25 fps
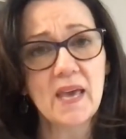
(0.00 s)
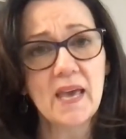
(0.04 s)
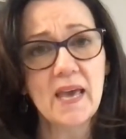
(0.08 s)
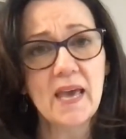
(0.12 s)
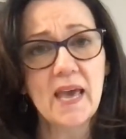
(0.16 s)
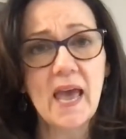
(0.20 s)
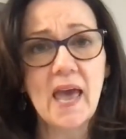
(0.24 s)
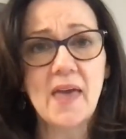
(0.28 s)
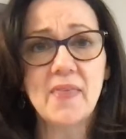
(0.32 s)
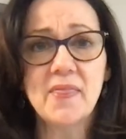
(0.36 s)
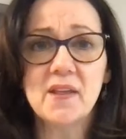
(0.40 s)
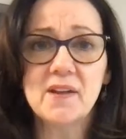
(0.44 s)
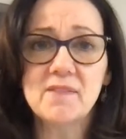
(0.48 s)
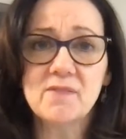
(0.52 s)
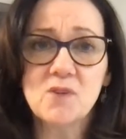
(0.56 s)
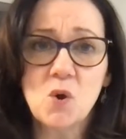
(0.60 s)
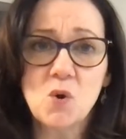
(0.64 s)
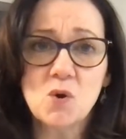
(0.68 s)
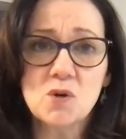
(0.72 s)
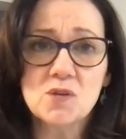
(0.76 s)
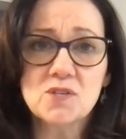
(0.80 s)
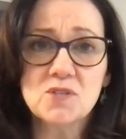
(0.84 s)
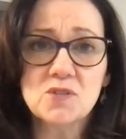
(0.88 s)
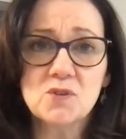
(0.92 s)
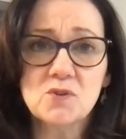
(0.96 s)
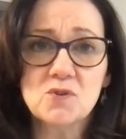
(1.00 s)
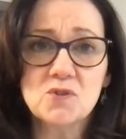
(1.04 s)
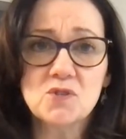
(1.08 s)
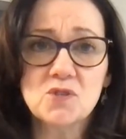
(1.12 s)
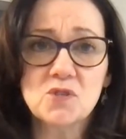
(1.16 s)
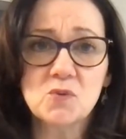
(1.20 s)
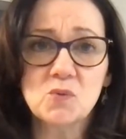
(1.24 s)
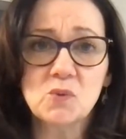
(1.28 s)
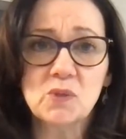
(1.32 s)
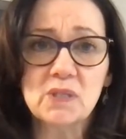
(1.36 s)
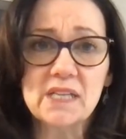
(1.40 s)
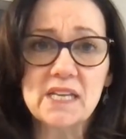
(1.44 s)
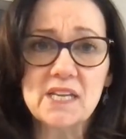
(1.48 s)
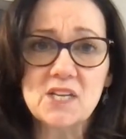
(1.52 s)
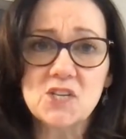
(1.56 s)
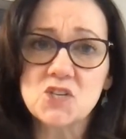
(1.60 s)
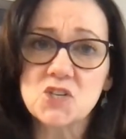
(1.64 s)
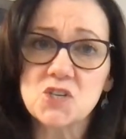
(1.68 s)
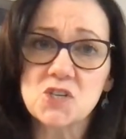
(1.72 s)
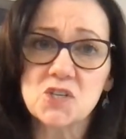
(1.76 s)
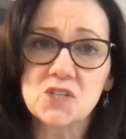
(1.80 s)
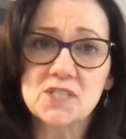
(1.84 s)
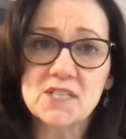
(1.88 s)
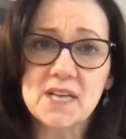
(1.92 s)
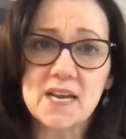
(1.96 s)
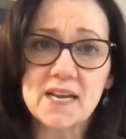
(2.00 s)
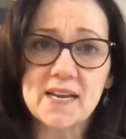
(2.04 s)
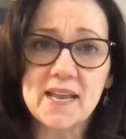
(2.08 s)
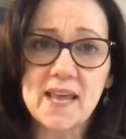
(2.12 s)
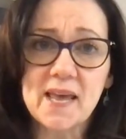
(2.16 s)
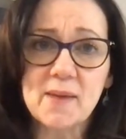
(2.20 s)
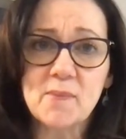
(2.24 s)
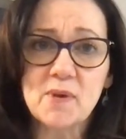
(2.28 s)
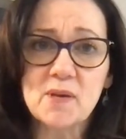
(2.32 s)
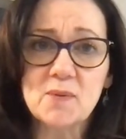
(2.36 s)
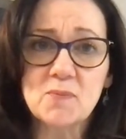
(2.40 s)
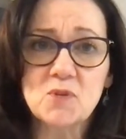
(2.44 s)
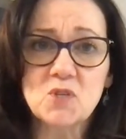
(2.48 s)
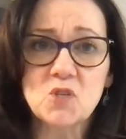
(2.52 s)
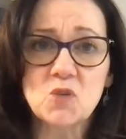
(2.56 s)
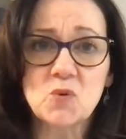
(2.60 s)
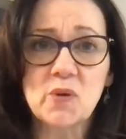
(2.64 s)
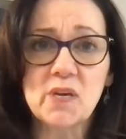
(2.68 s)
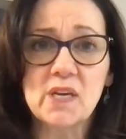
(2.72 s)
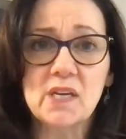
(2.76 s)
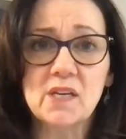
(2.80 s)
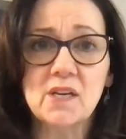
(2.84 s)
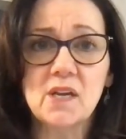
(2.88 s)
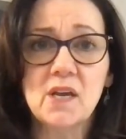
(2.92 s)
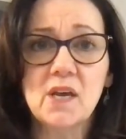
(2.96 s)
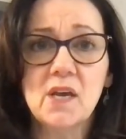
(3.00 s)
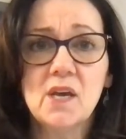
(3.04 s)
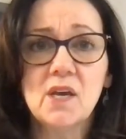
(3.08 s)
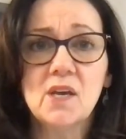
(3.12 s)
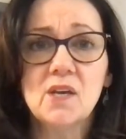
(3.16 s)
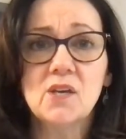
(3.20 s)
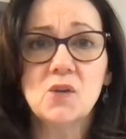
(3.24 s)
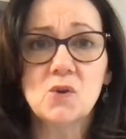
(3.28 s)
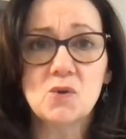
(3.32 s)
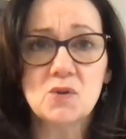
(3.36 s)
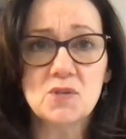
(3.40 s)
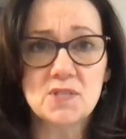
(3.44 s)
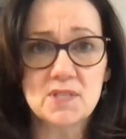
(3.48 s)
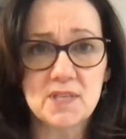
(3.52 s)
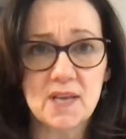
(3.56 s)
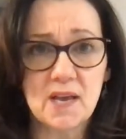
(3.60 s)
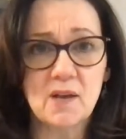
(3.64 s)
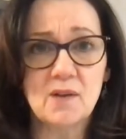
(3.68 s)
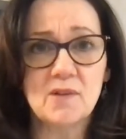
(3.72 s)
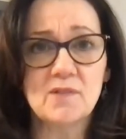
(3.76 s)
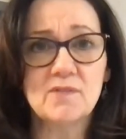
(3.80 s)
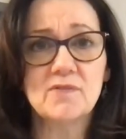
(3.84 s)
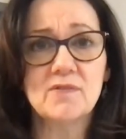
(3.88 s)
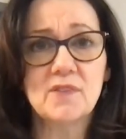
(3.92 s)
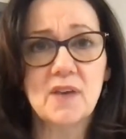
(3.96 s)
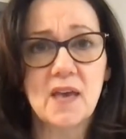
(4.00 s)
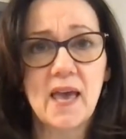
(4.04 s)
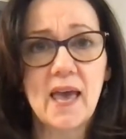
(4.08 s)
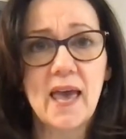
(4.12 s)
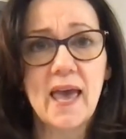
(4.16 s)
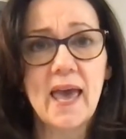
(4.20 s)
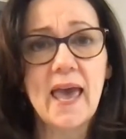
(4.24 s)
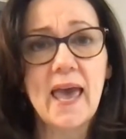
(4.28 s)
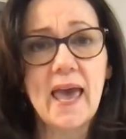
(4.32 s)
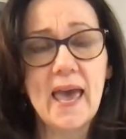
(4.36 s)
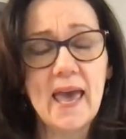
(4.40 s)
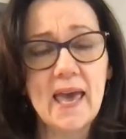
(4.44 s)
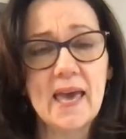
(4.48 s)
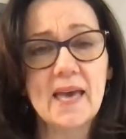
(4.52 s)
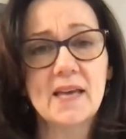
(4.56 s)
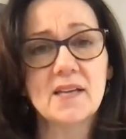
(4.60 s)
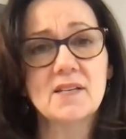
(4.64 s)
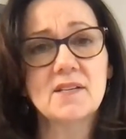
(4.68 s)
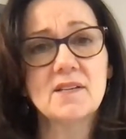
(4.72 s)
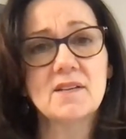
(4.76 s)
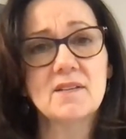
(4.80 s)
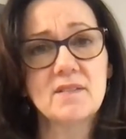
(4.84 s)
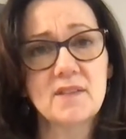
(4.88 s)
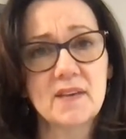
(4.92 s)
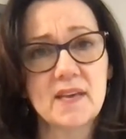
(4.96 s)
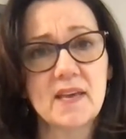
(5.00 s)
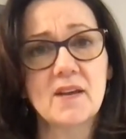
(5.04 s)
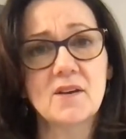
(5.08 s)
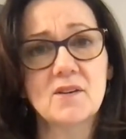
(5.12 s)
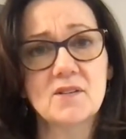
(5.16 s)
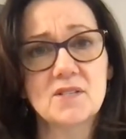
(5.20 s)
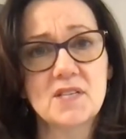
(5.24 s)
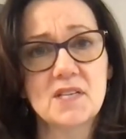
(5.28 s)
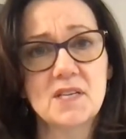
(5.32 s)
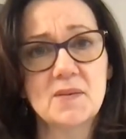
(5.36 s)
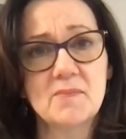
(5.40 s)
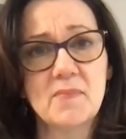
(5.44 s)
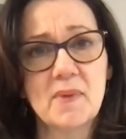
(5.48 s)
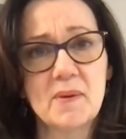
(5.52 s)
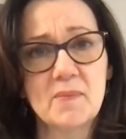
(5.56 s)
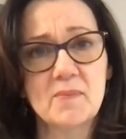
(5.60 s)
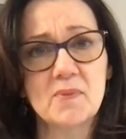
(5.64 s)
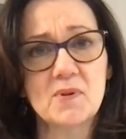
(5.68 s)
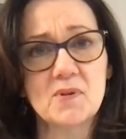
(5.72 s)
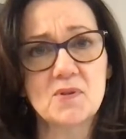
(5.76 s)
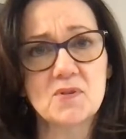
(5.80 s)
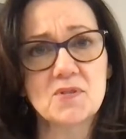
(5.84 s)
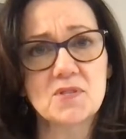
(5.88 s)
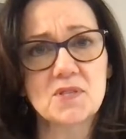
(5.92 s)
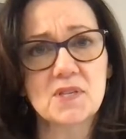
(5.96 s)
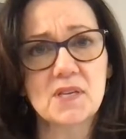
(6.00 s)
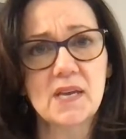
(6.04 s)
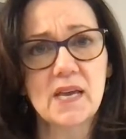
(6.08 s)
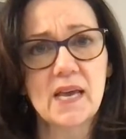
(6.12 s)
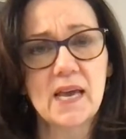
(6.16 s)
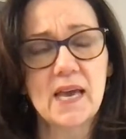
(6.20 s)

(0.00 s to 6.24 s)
And then, of course, there's the relational dynamic between yourself and the care team members.